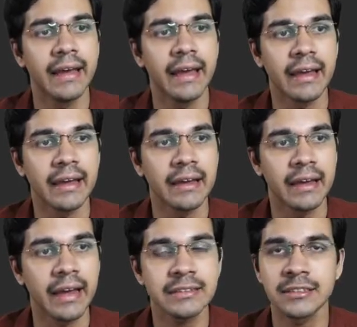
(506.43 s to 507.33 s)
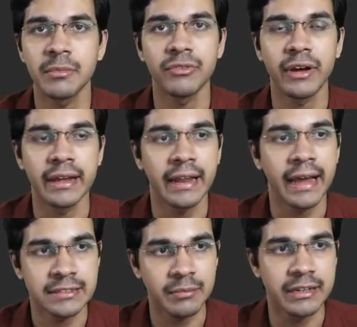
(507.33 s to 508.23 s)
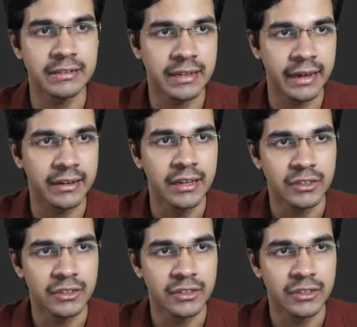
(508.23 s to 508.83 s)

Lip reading: a XML file, XML design.